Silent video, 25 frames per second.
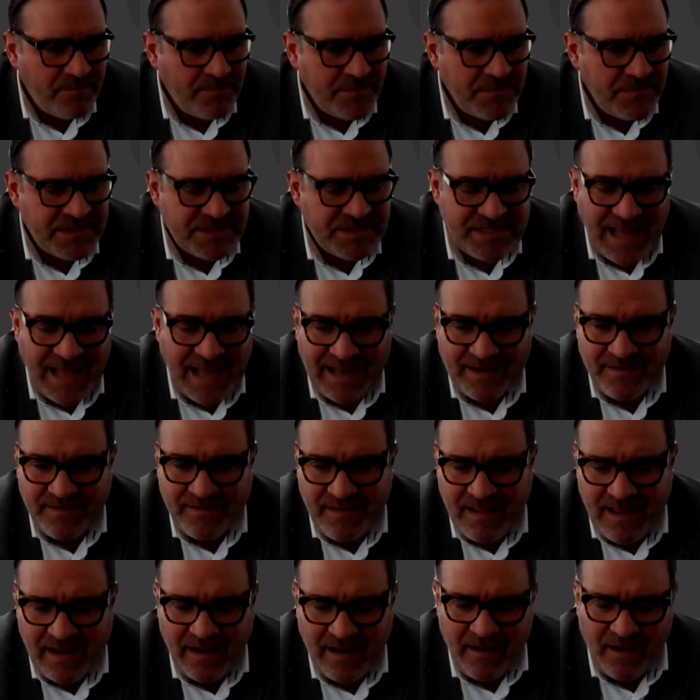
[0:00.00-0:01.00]
Just to add to
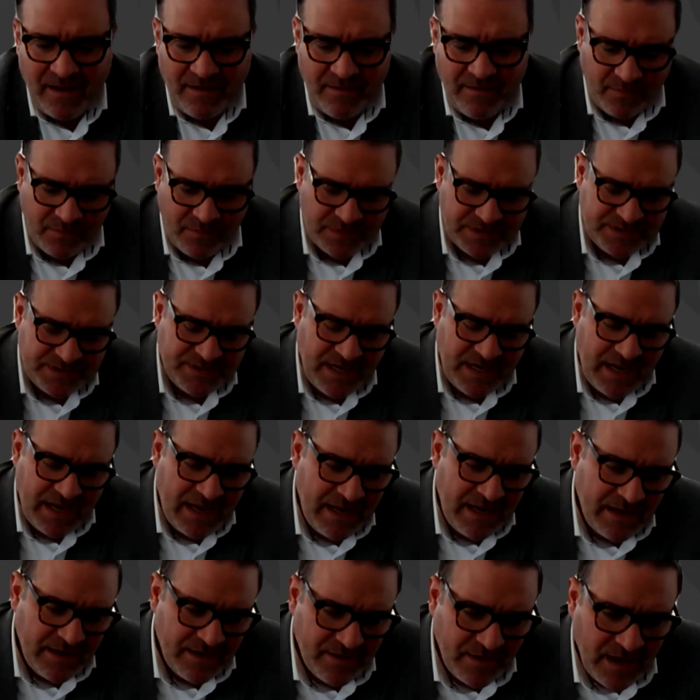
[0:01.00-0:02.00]
that, I would
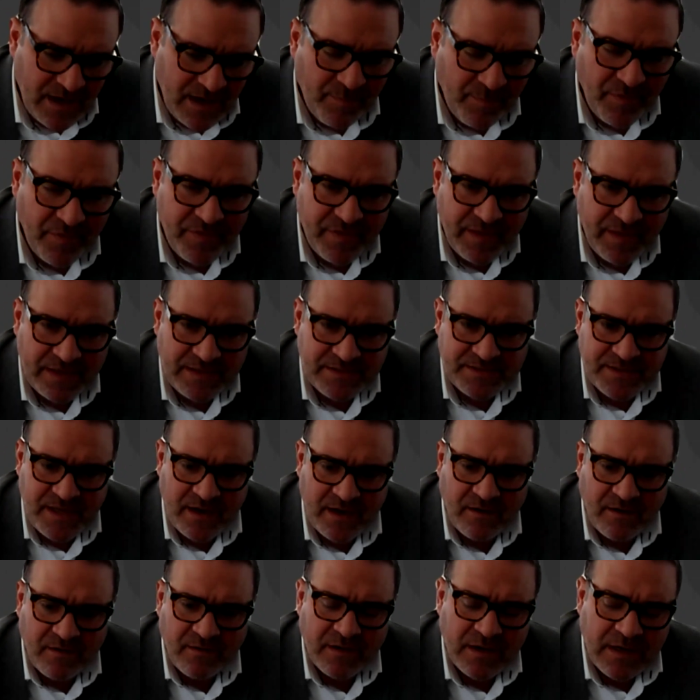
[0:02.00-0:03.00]
say a couple things
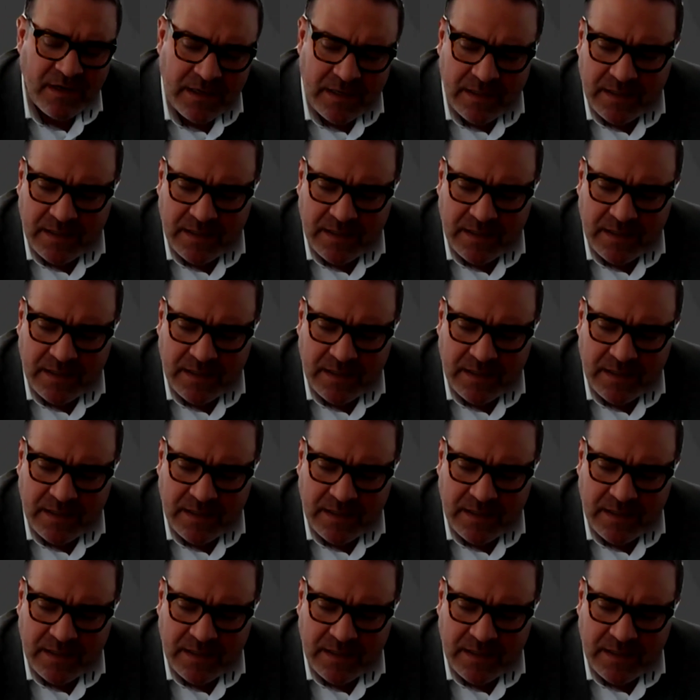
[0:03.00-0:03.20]
there.